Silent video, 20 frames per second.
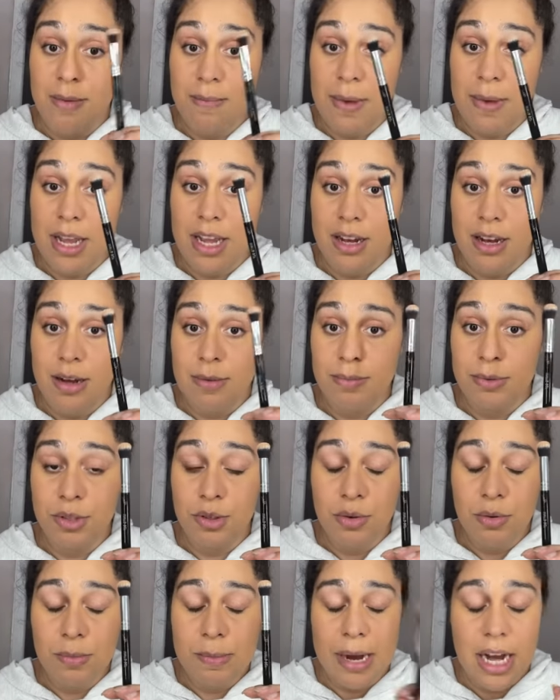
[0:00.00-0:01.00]
the Makeup
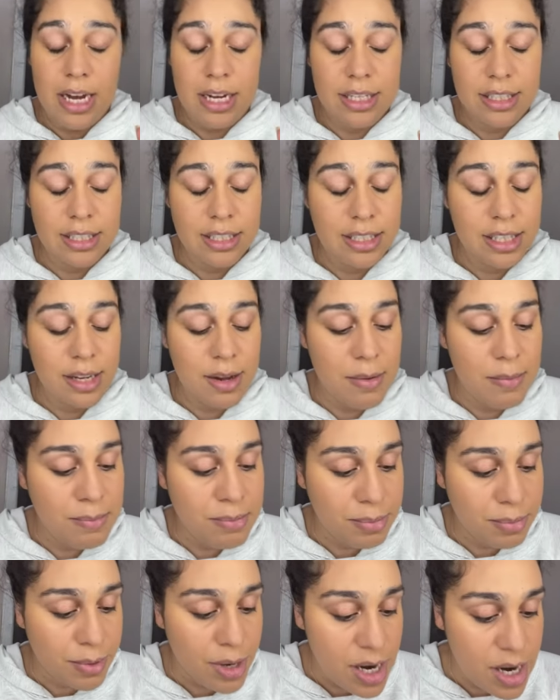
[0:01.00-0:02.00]
Toolbox
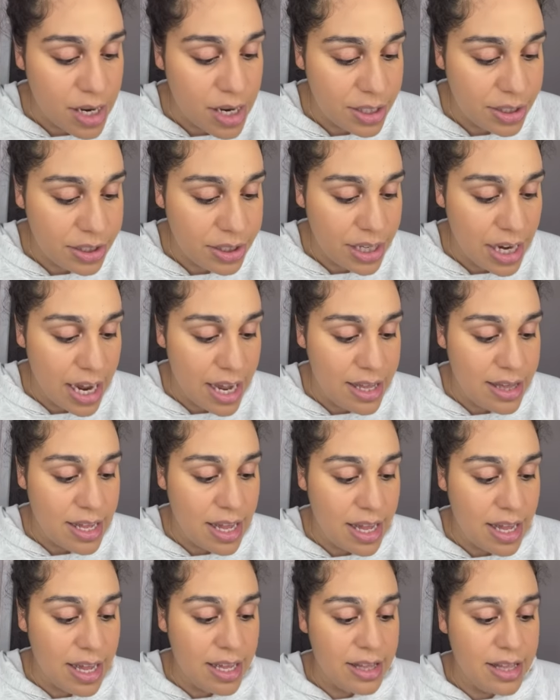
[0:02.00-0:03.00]
brush, and
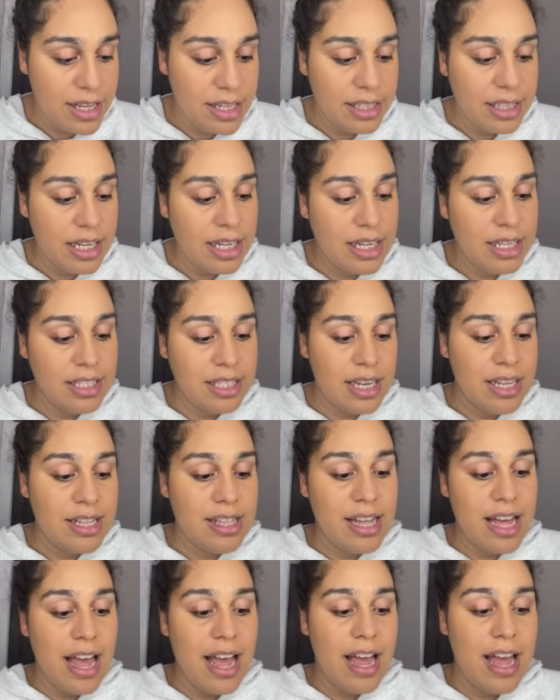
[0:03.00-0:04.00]
then this is
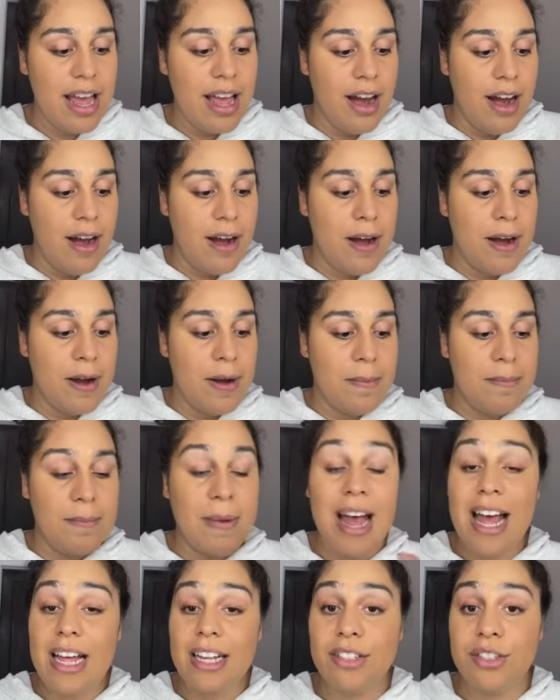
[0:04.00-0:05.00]
in the um,
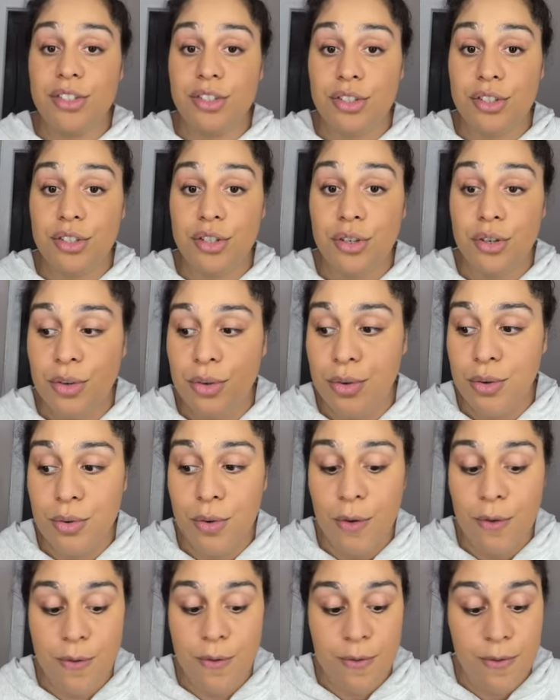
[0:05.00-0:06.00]

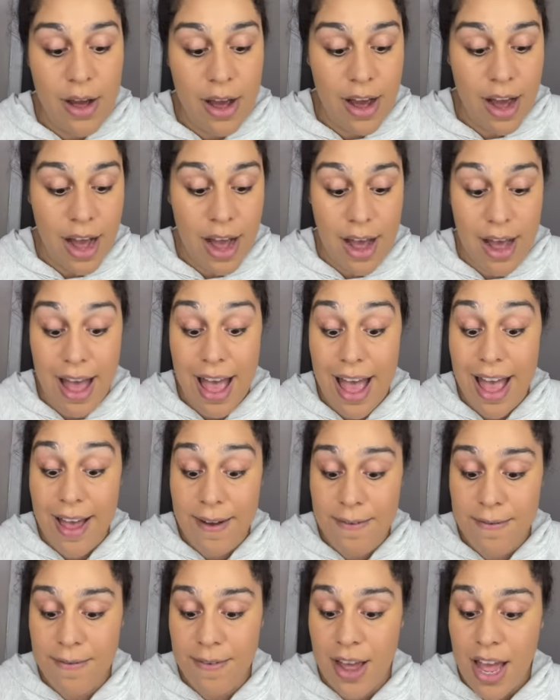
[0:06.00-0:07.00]
S2F. Uh,
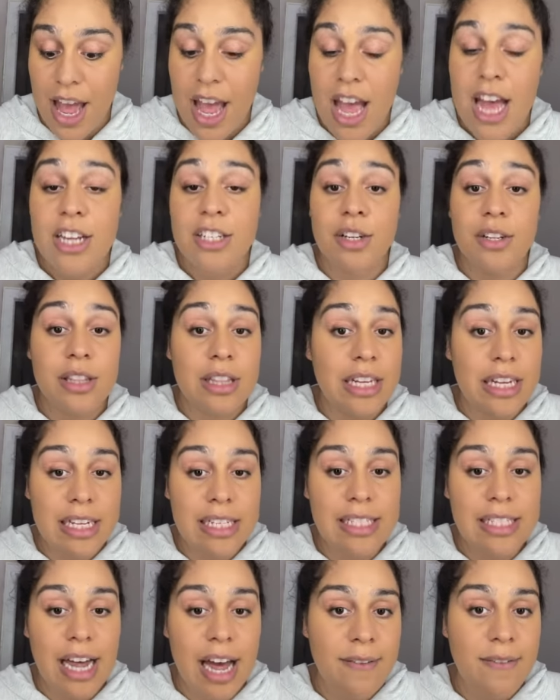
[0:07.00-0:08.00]
so
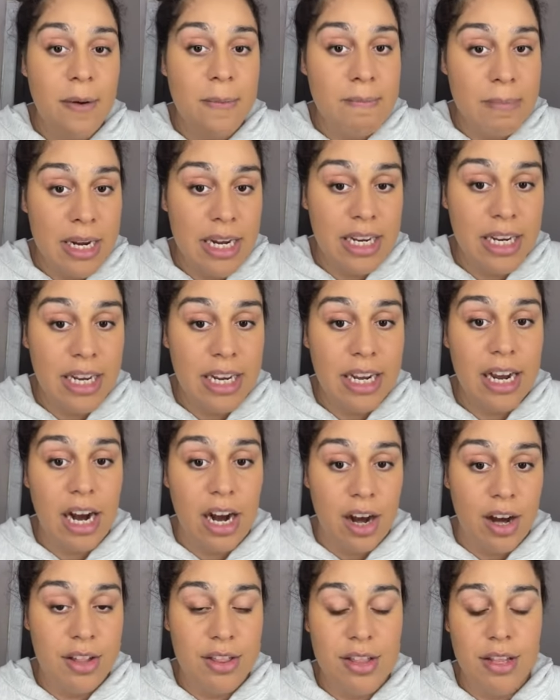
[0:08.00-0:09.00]
these have a meaning
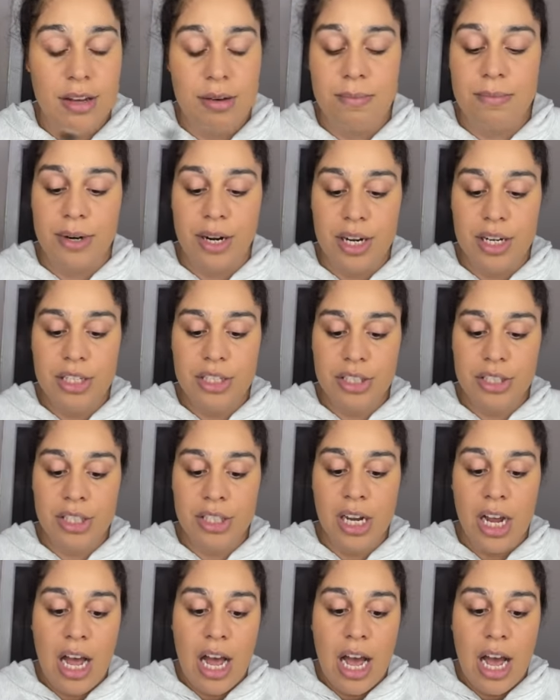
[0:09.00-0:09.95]
on the brush.